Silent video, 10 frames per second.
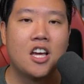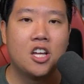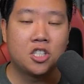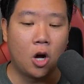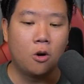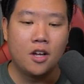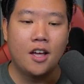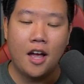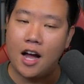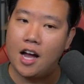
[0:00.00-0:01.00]
So
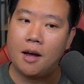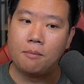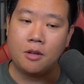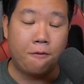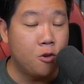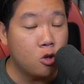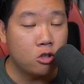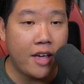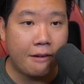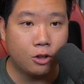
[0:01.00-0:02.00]
if you
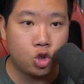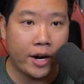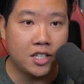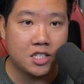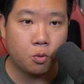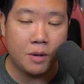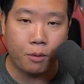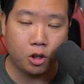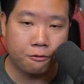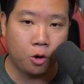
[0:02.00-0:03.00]
ever try this
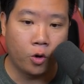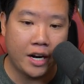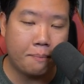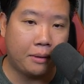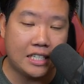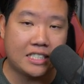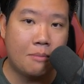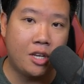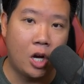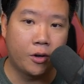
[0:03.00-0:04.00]
Rebirth of Glory, please let
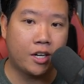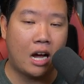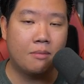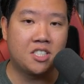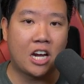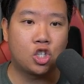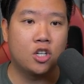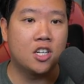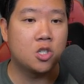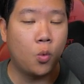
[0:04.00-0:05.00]
me know in the comment section,
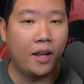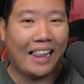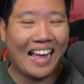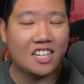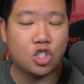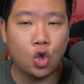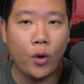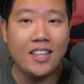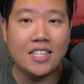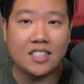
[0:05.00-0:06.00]
and as well as
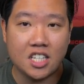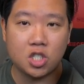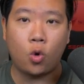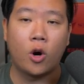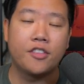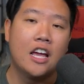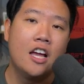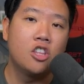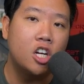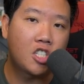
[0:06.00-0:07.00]
join the Discord.
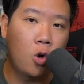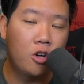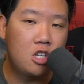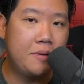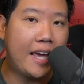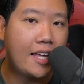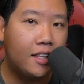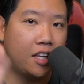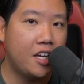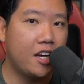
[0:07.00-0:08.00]
There's going to be a
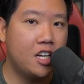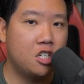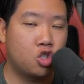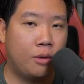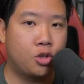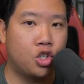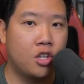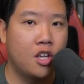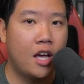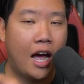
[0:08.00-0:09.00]
link in the
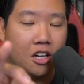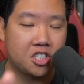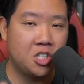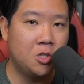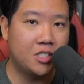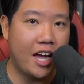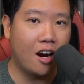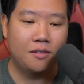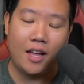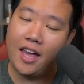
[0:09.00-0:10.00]
description. I'll see you
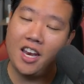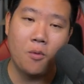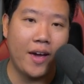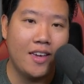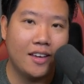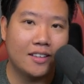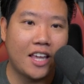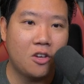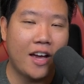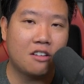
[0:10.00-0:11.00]
there. Anyway,
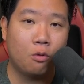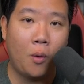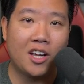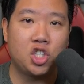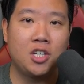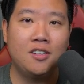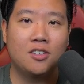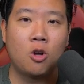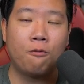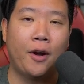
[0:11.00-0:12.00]
thank you guys for watching.
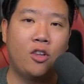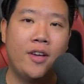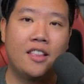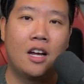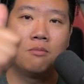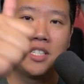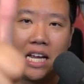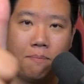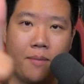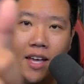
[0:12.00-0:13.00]
Don't forget to hit thumbs
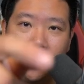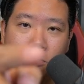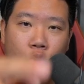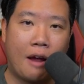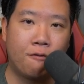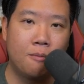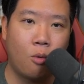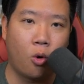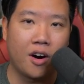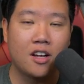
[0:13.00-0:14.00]
up and subscribe for
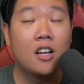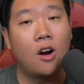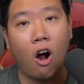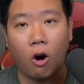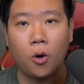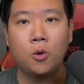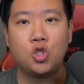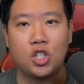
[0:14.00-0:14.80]
more ROG.